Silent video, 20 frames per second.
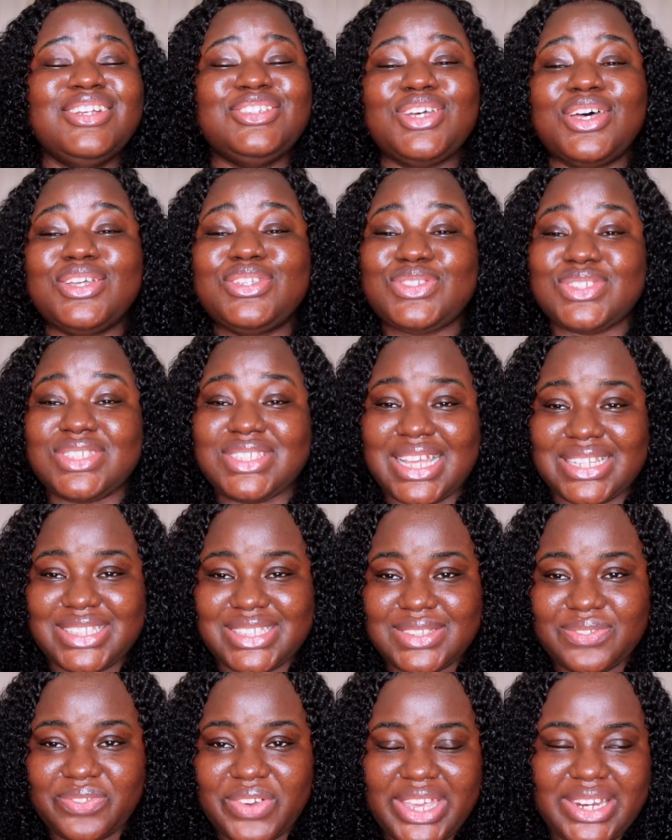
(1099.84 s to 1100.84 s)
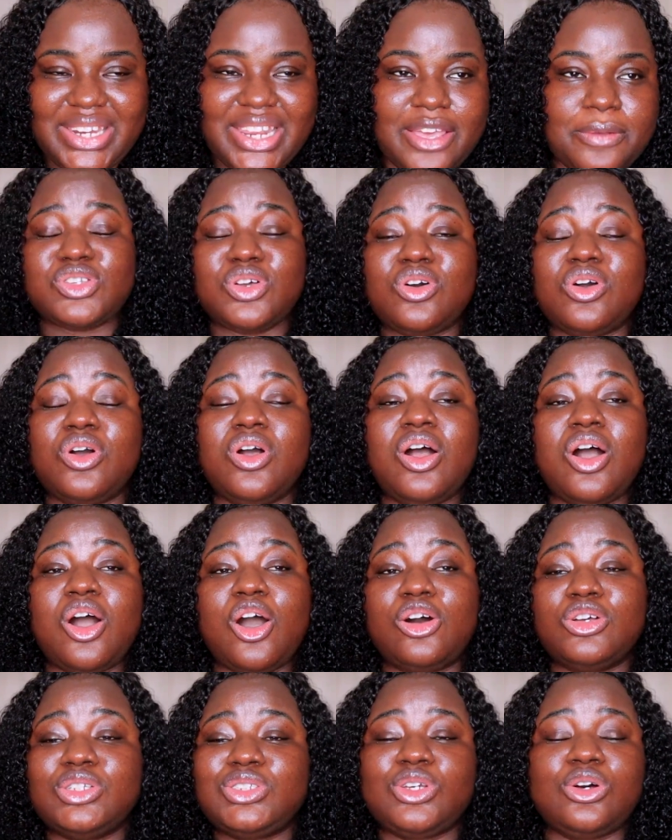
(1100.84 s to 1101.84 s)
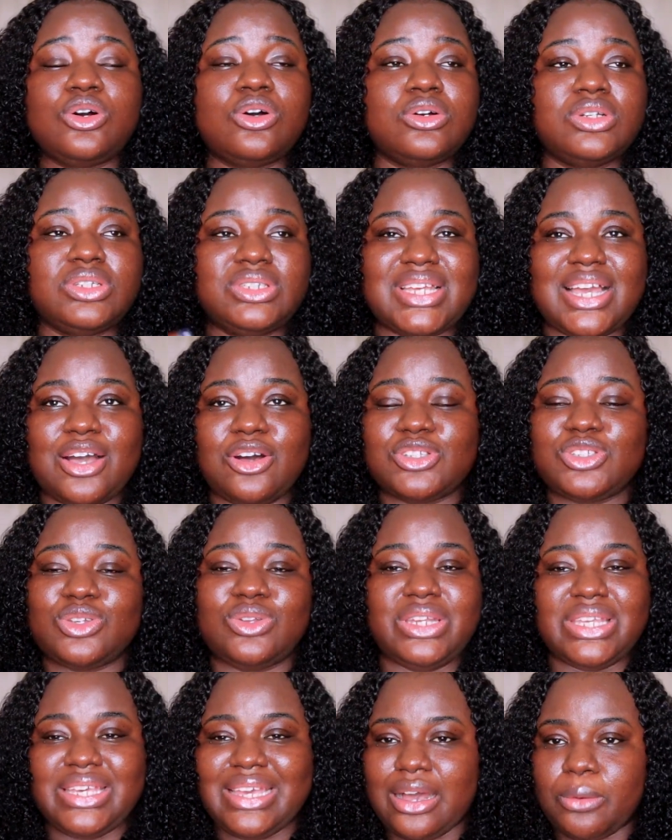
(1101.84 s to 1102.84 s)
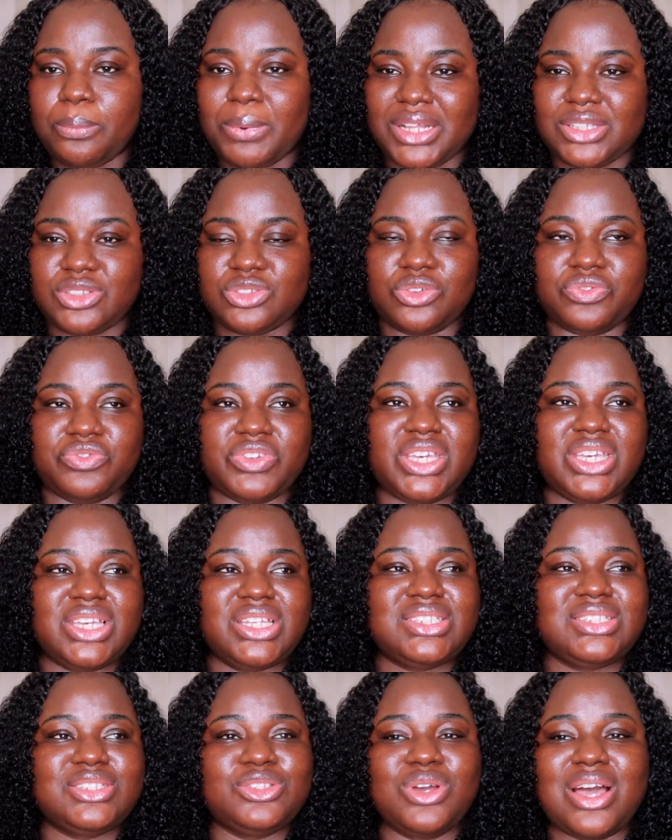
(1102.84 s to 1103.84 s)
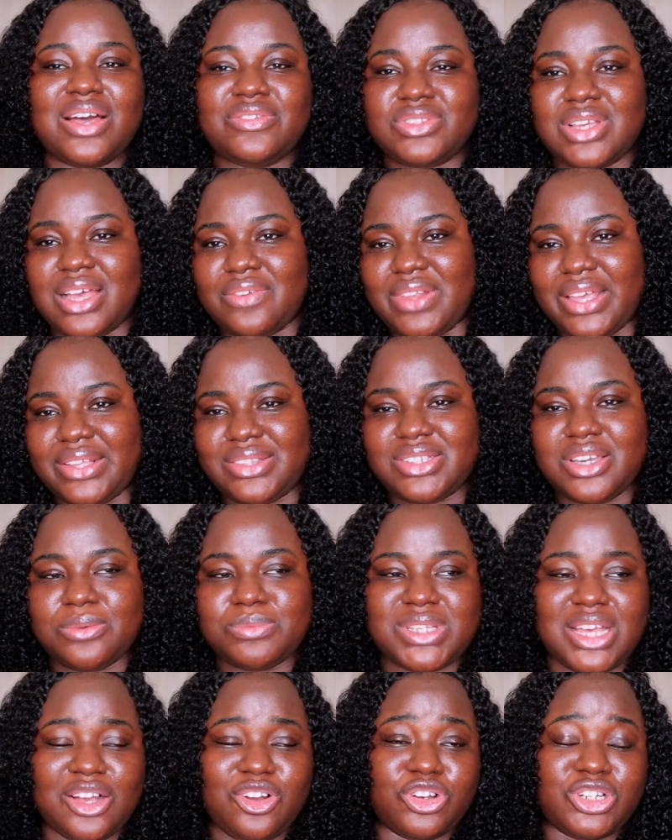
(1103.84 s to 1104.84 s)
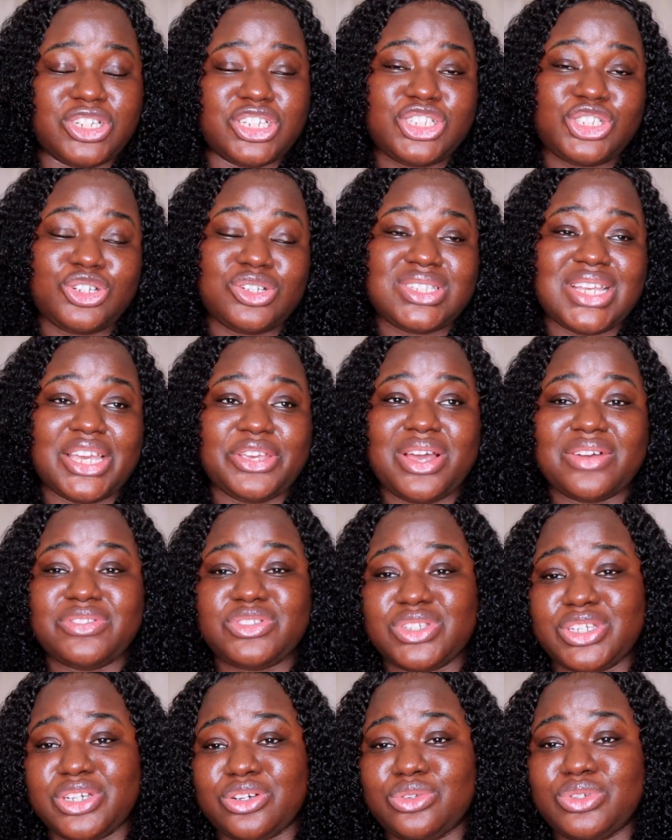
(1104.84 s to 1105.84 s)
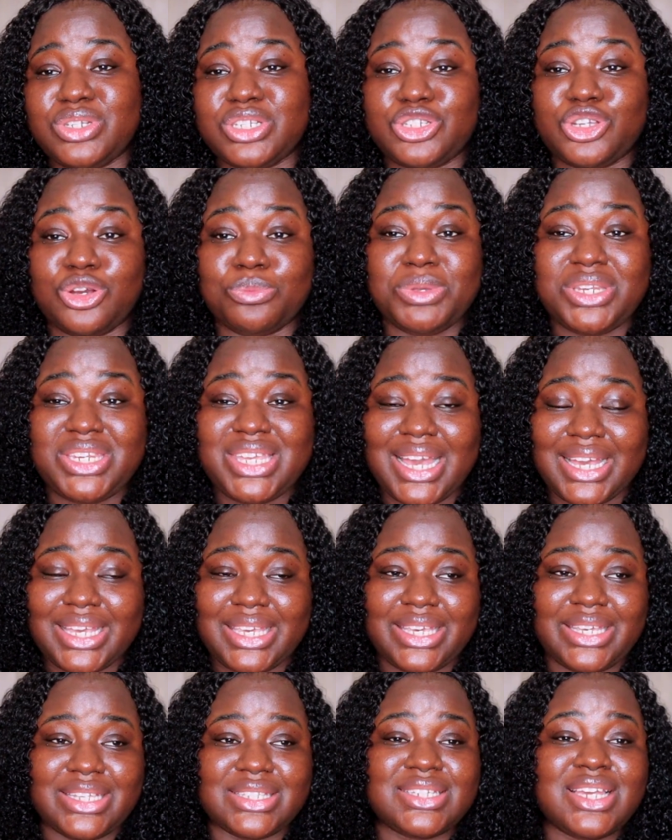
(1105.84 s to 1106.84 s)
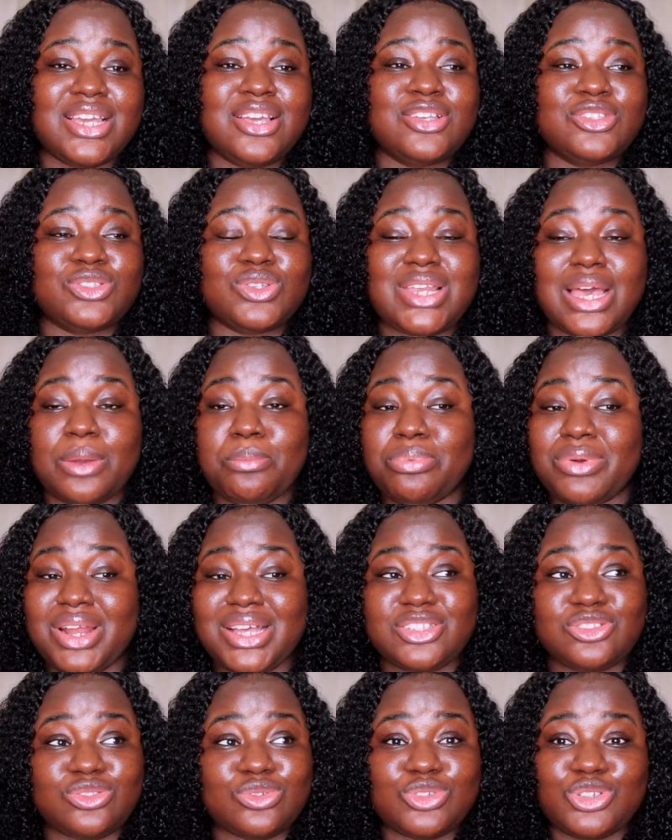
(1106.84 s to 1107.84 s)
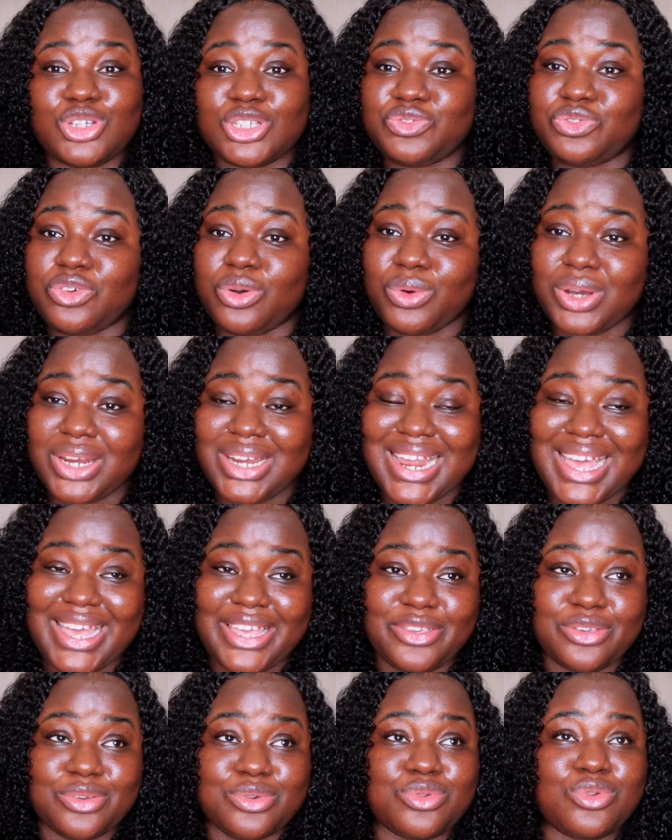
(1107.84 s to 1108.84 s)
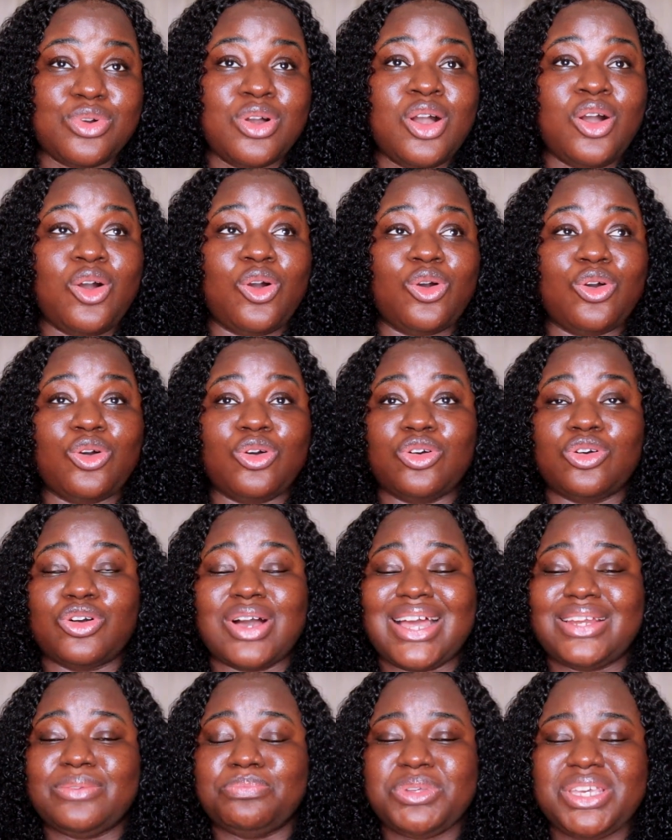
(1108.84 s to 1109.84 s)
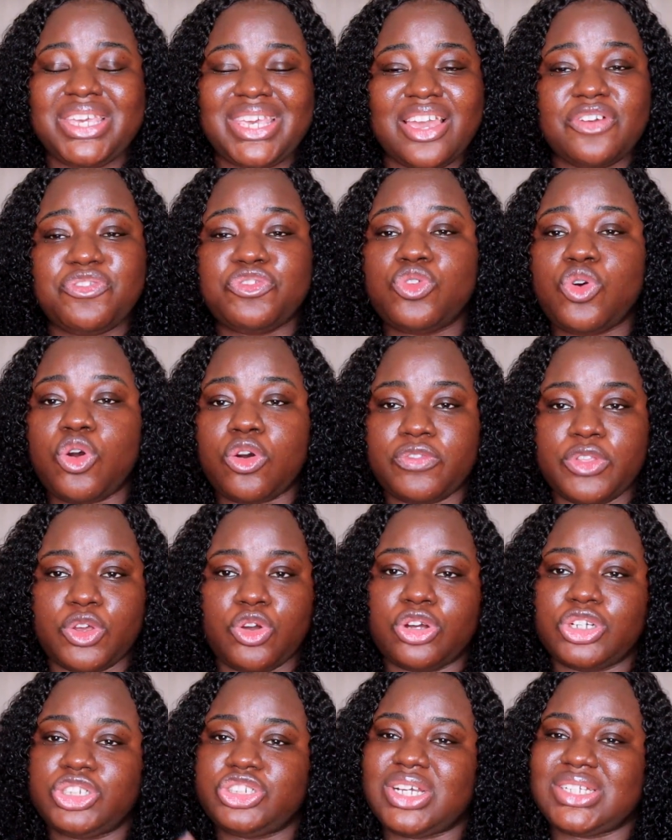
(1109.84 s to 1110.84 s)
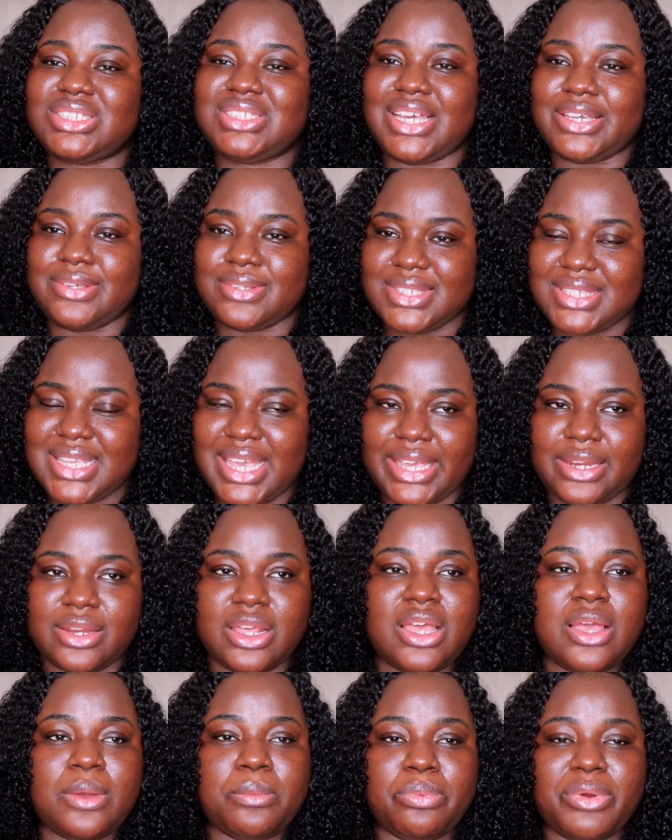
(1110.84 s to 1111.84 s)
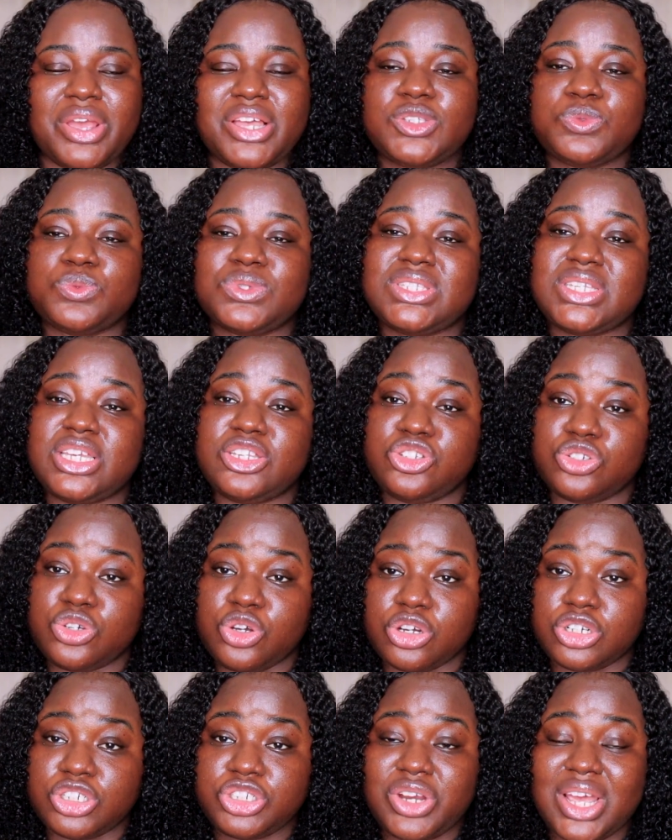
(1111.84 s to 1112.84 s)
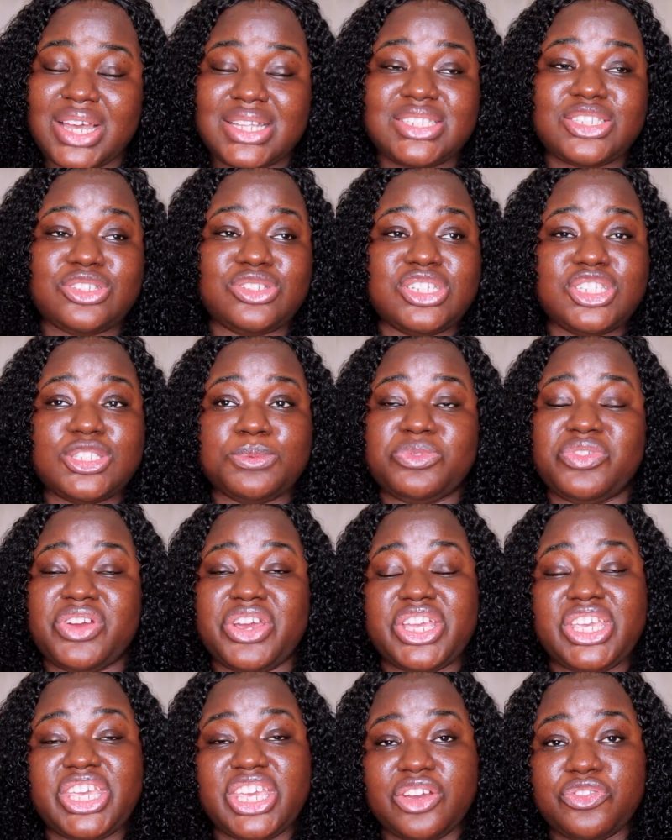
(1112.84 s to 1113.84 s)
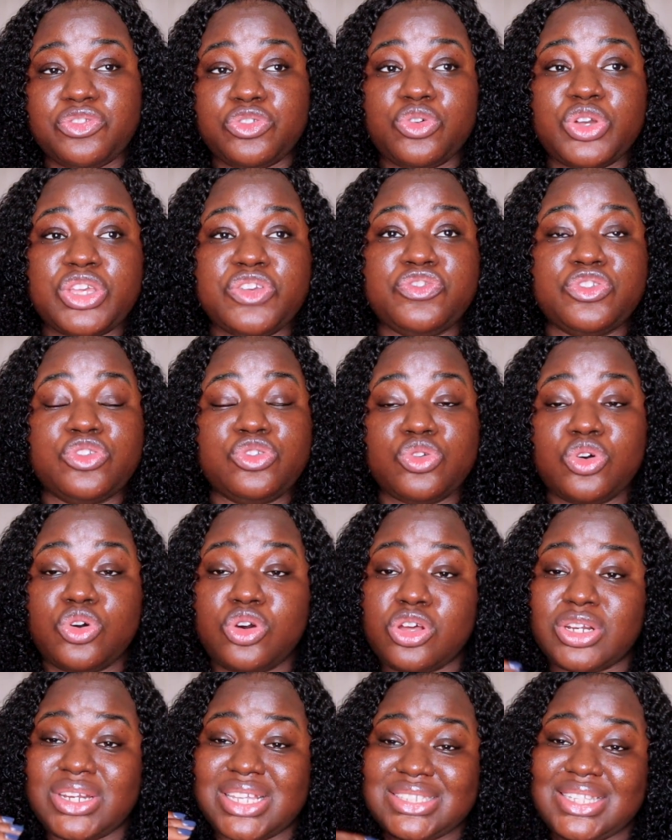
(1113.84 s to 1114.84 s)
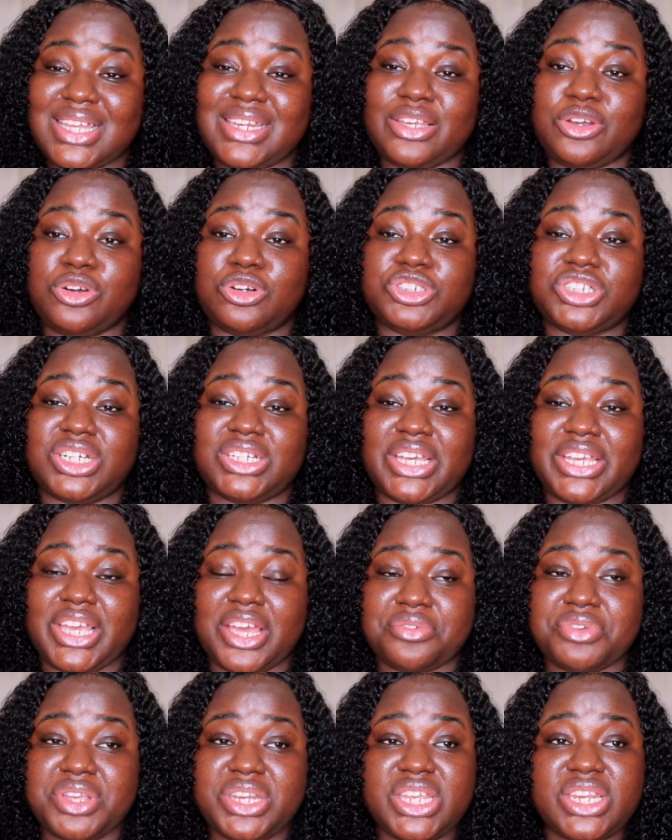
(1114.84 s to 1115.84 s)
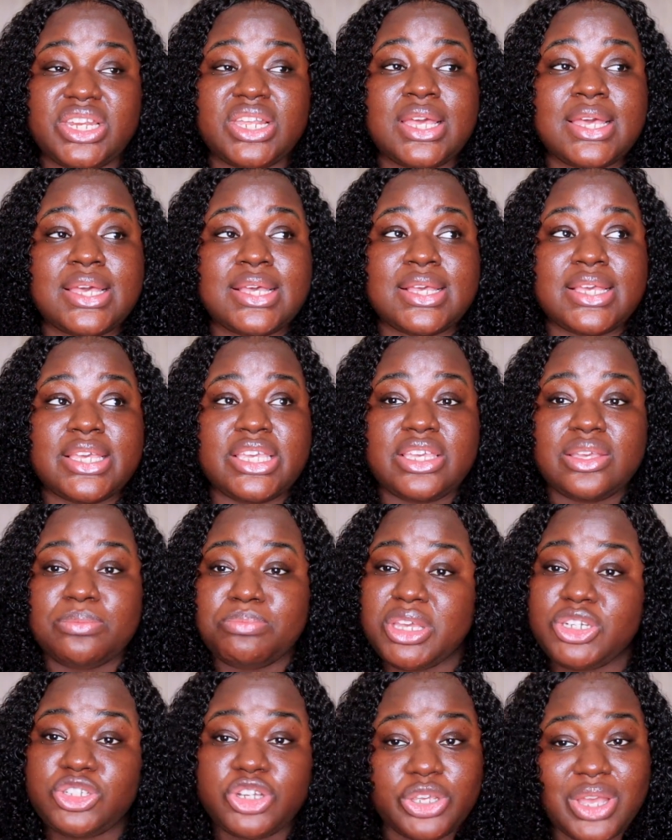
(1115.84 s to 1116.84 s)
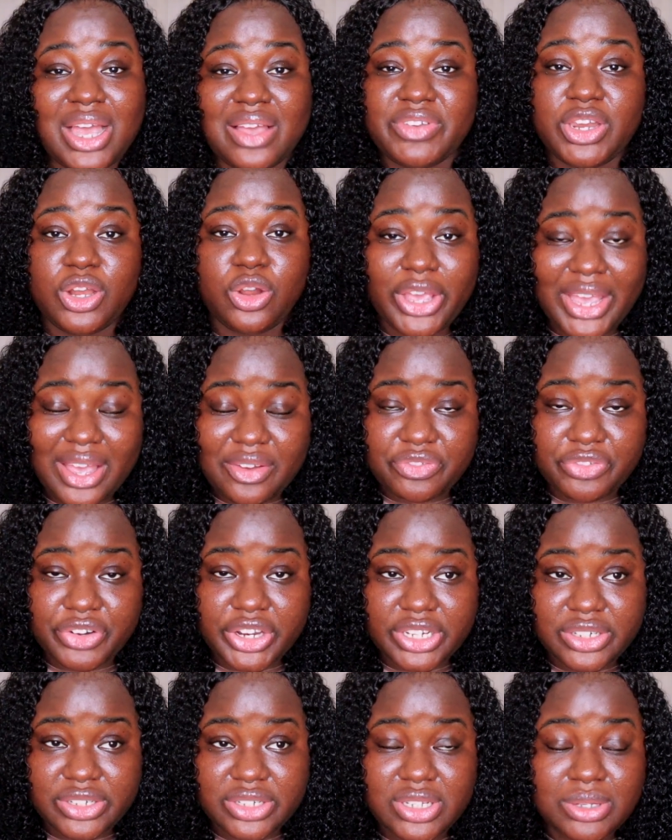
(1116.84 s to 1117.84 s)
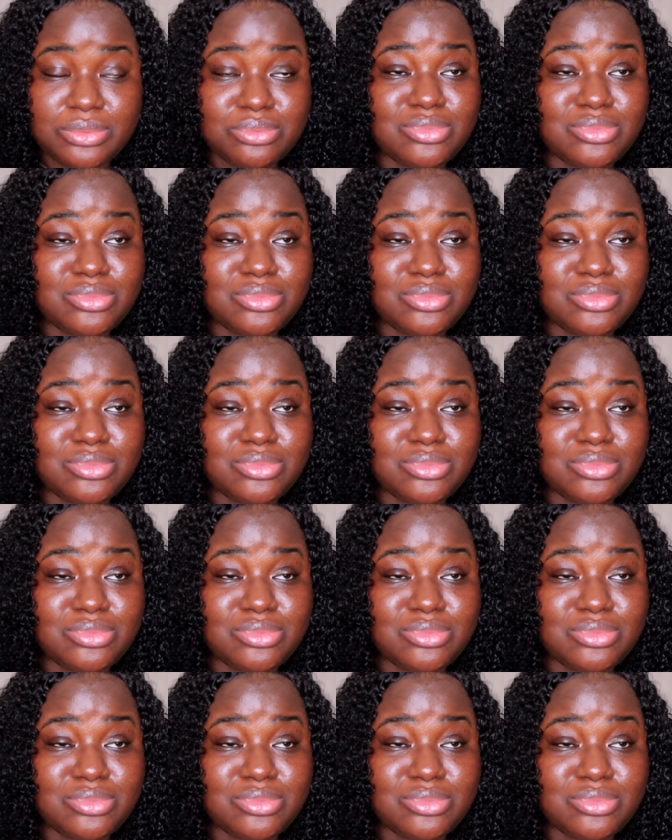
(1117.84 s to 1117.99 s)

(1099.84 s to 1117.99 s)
just to satisfy them. So also, there are also legal parts of it. You have to have like terms and conditions that you have to include in your media kit, so that brands don't just four nineteen you. Or and be careful of the contracts that you sign. Brands will send you contracts. You need to be very careful. If you don't understand the contract that you are reading, make sure you have a lawyer friend.